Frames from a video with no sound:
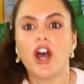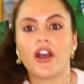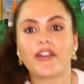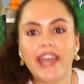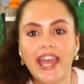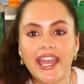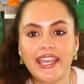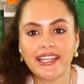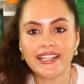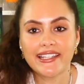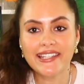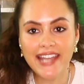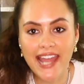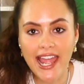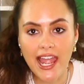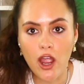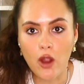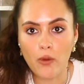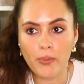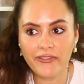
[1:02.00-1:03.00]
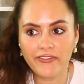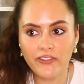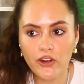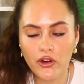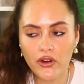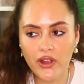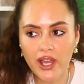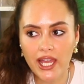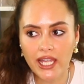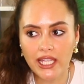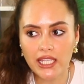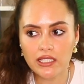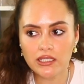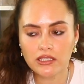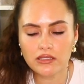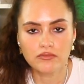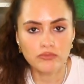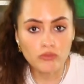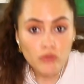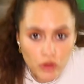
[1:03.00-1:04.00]
Okay, now, before I
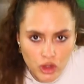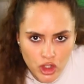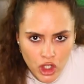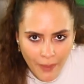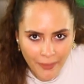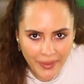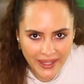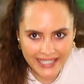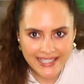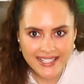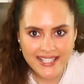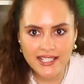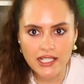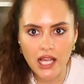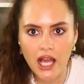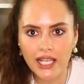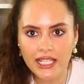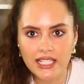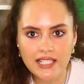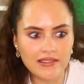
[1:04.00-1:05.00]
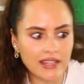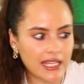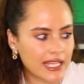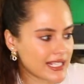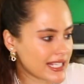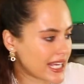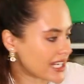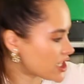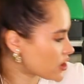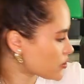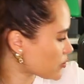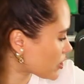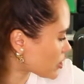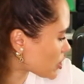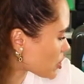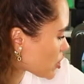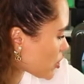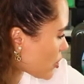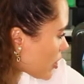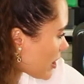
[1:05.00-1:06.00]
jump inside these, I did want
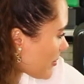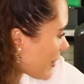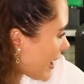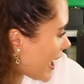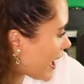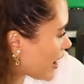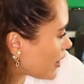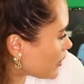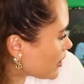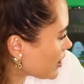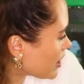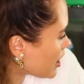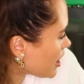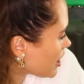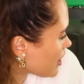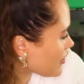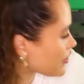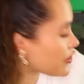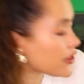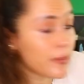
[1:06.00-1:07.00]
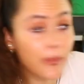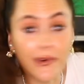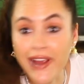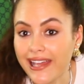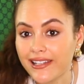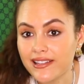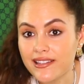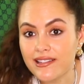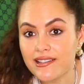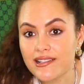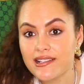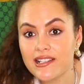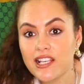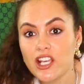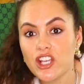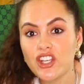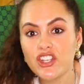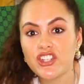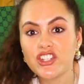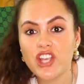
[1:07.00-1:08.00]
to talk about the brands.
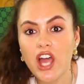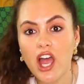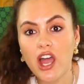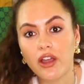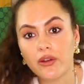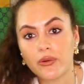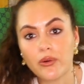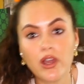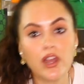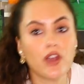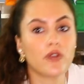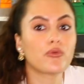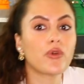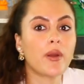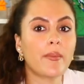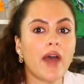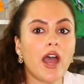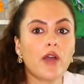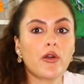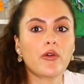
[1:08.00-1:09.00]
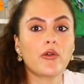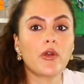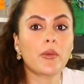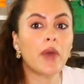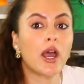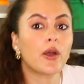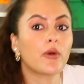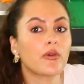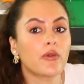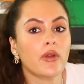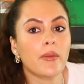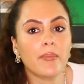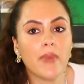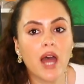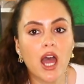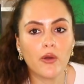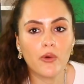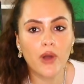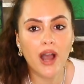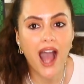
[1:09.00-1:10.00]
So, Rimowa.
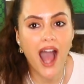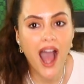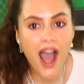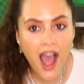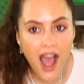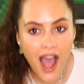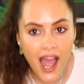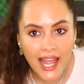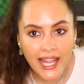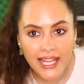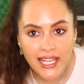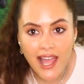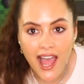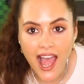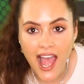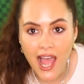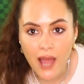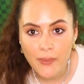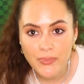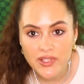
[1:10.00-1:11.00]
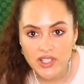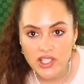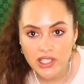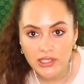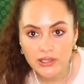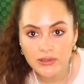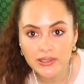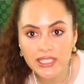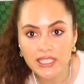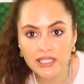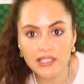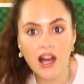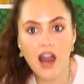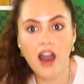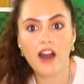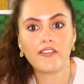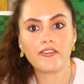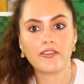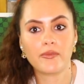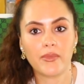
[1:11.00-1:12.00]
I absolutely
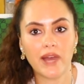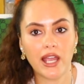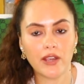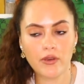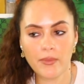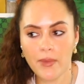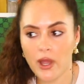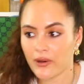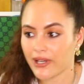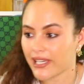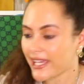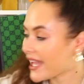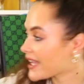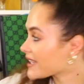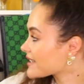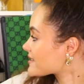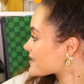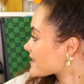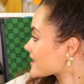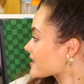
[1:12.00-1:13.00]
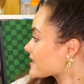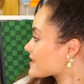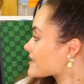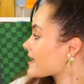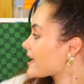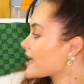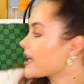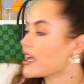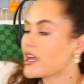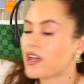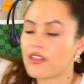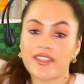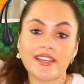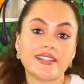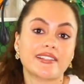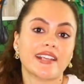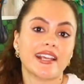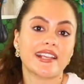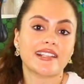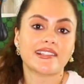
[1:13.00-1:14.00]
love my Rimowa cases.
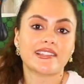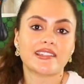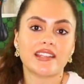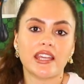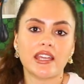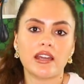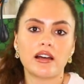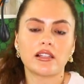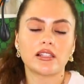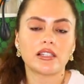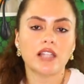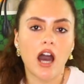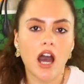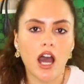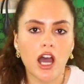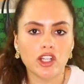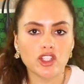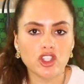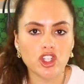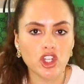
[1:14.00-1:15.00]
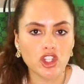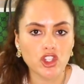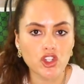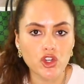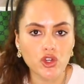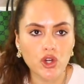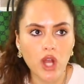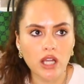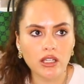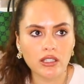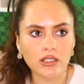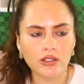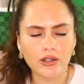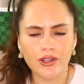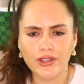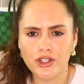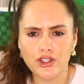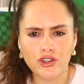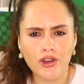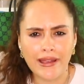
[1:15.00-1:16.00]
This is the large trunk,
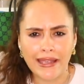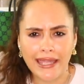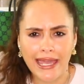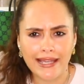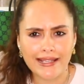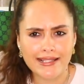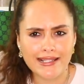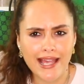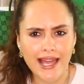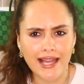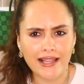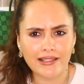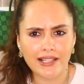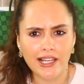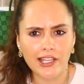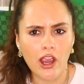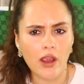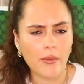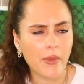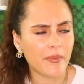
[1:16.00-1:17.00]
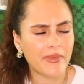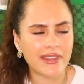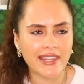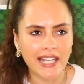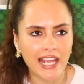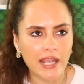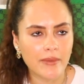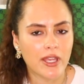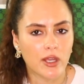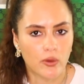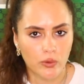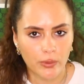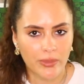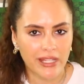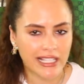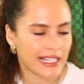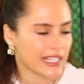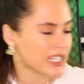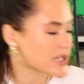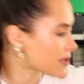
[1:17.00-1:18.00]
or the trunk XL. I can't remember the name, it will
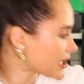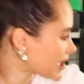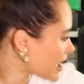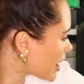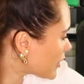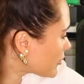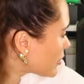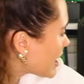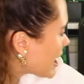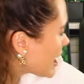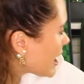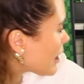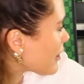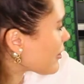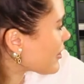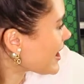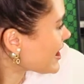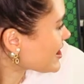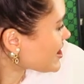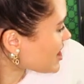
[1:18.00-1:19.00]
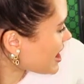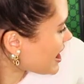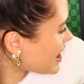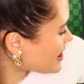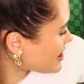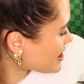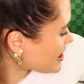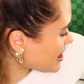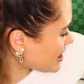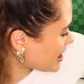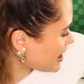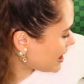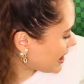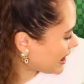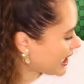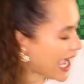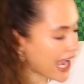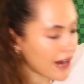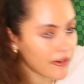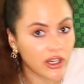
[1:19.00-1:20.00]
be linked below. This is the
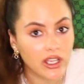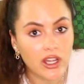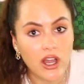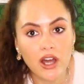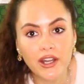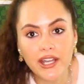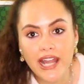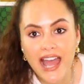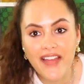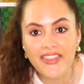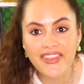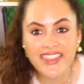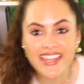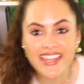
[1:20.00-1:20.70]
carry-on, and